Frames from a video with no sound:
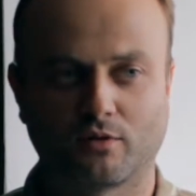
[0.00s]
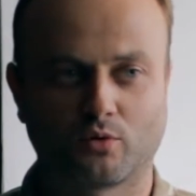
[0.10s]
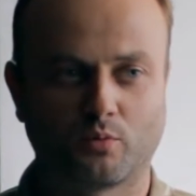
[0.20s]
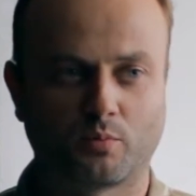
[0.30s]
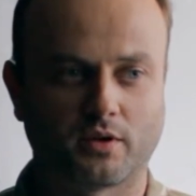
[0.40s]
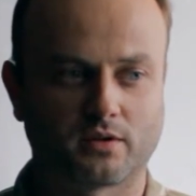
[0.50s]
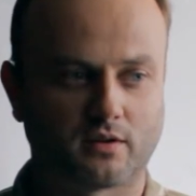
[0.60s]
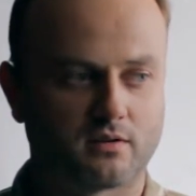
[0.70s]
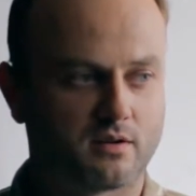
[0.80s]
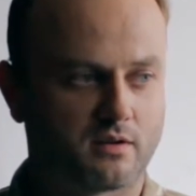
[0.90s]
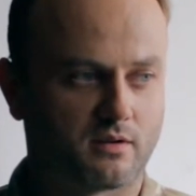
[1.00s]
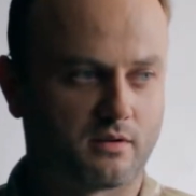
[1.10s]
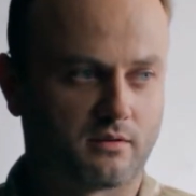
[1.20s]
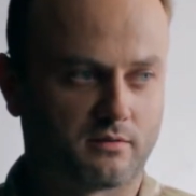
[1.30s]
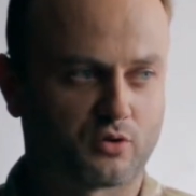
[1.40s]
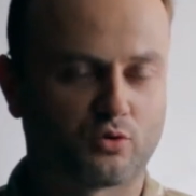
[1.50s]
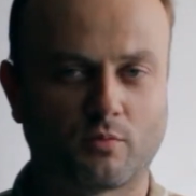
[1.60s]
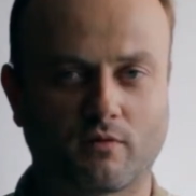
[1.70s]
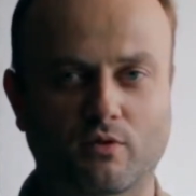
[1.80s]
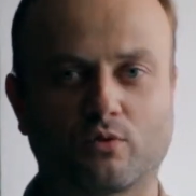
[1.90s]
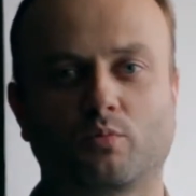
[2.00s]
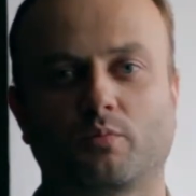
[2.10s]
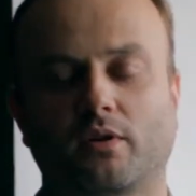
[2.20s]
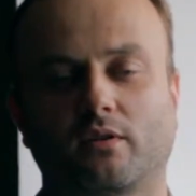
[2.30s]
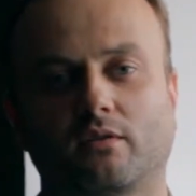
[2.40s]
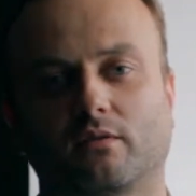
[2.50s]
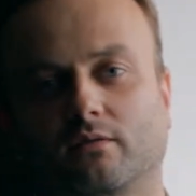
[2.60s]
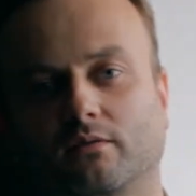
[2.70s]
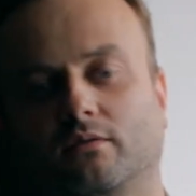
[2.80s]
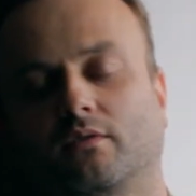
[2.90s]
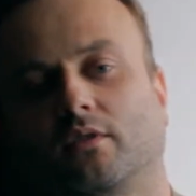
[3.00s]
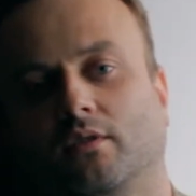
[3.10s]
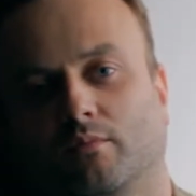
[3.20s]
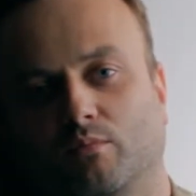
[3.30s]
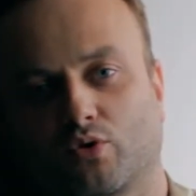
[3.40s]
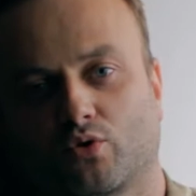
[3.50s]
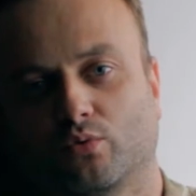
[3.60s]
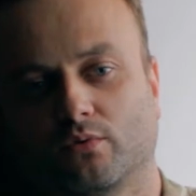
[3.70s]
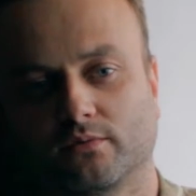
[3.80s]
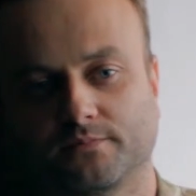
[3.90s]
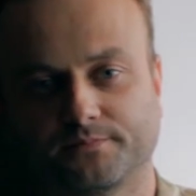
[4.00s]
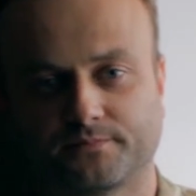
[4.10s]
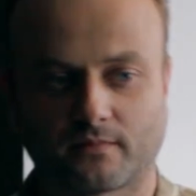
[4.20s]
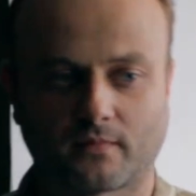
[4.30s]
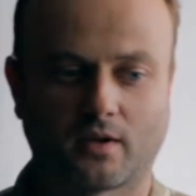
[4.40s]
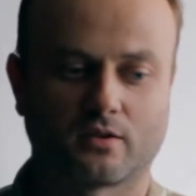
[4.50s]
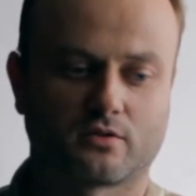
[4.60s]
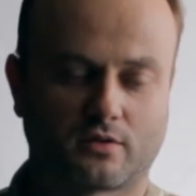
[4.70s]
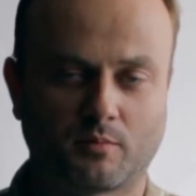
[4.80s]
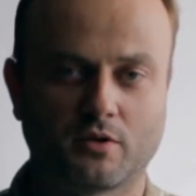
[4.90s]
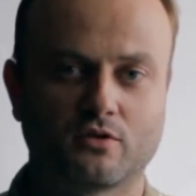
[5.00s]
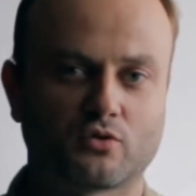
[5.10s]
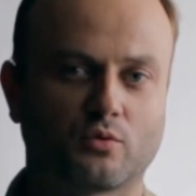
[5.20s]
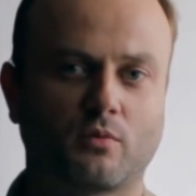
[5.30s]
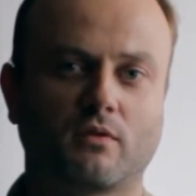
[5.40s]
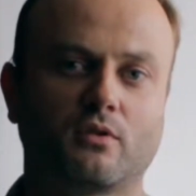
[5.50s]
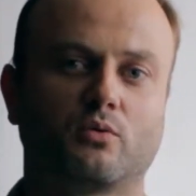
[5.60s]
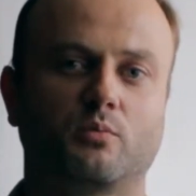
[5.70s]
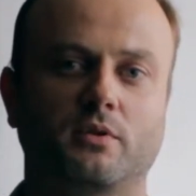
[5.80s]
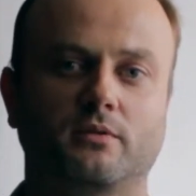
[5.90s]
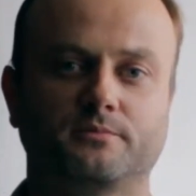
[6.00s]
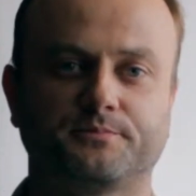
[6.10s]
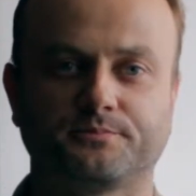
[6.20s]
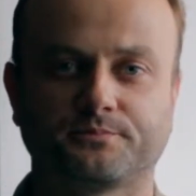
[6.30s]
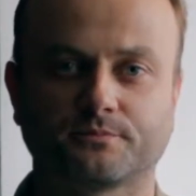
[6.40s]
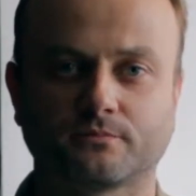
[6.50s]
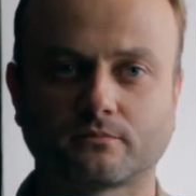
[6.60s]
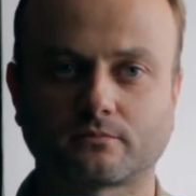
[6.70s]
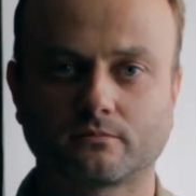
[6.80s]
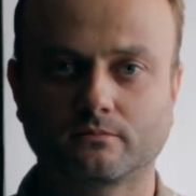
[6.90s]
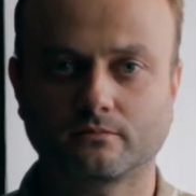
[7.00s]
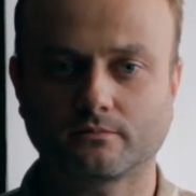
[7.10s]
Our senior officer, assault commander Bishut, our assault team commander.